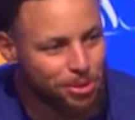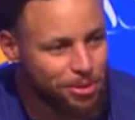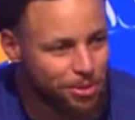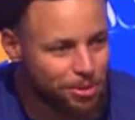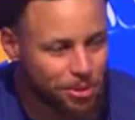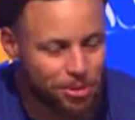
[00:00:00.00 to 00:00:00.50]

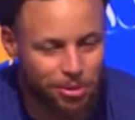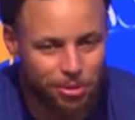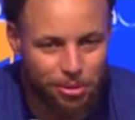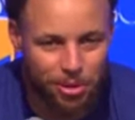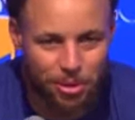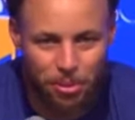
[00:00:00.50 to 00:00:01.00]
you're
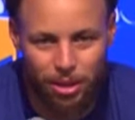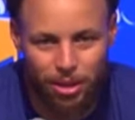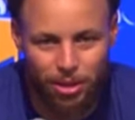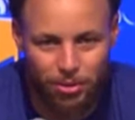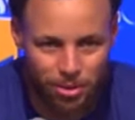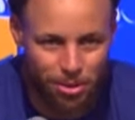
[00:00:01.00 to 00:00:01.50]
really made
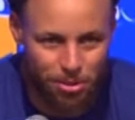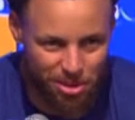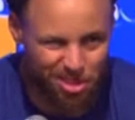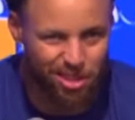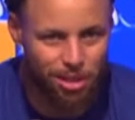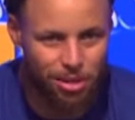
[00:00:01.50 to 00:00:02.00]
of in terms of
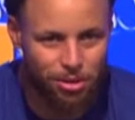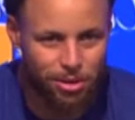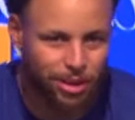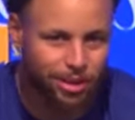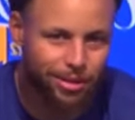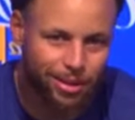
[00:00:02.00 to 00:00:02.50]
your skill
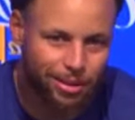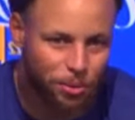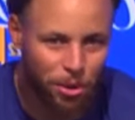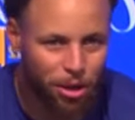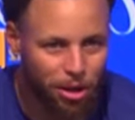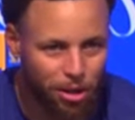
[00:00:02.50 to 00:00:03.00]
set. And
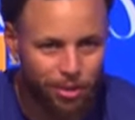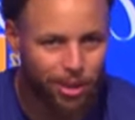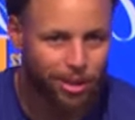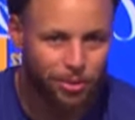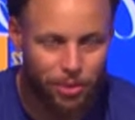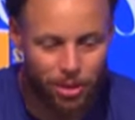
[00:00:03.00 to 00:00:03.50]
we're all
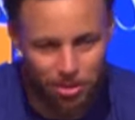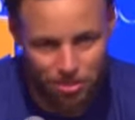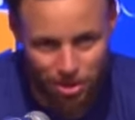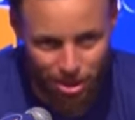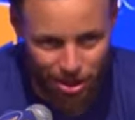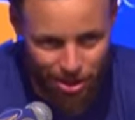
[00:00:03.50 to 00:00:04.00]
kind of
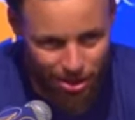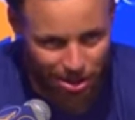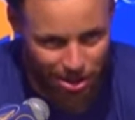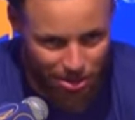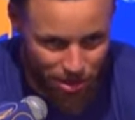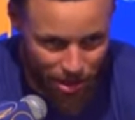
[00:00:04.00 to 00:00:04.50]
victims of that at
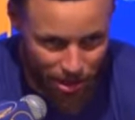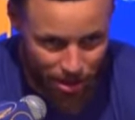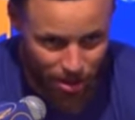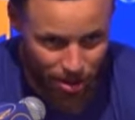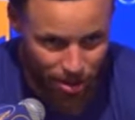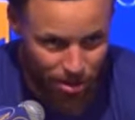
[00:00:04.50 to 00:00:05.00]
times.
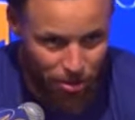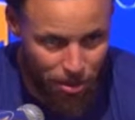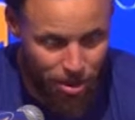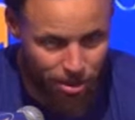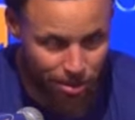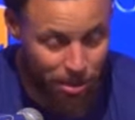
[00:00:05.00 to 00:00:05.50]

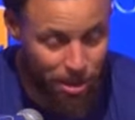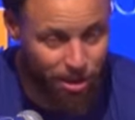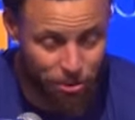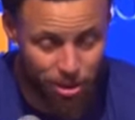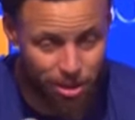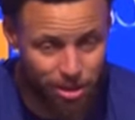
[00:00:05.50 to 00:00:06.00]
But being
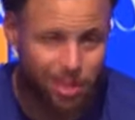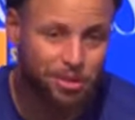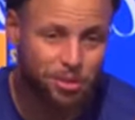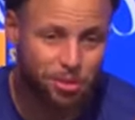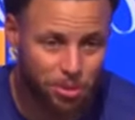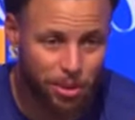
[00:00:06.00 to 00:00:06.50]
really
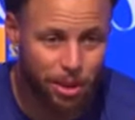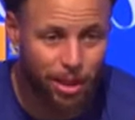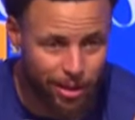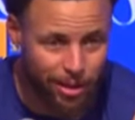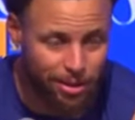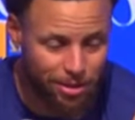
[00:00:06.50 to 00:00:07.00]
intentional about,
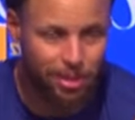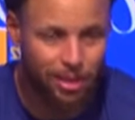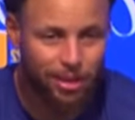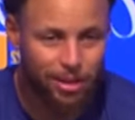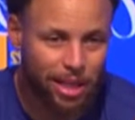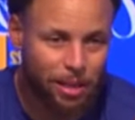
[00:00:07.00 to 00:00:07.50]
again, just
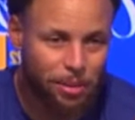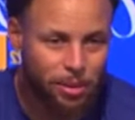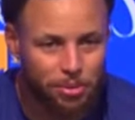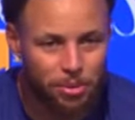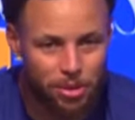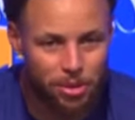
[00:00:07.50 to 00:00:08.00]
letting the game
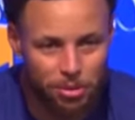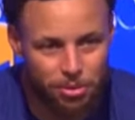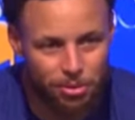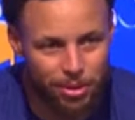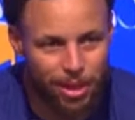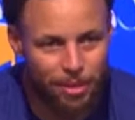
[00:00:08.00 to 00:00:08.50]
come to
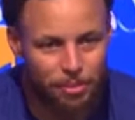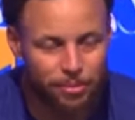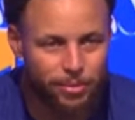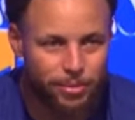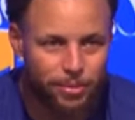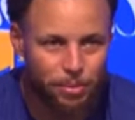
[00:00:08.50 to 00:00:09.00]
you, that
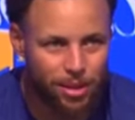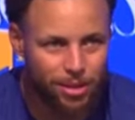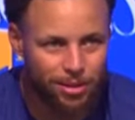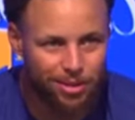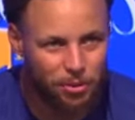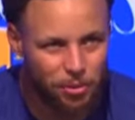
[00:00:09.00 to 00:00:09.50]

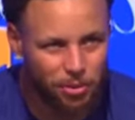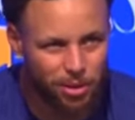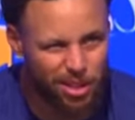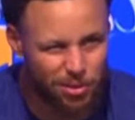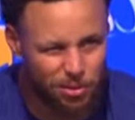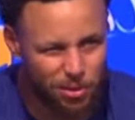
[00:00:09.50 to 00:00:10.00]
means different
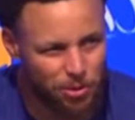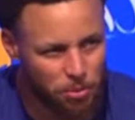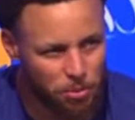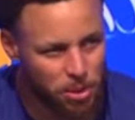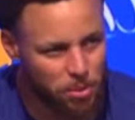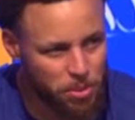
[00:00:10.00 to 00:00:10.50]
things for
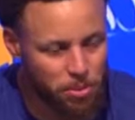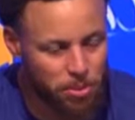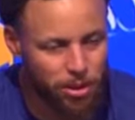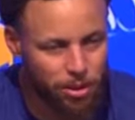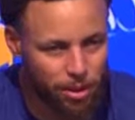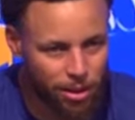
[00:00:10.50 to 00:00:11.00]
different people. But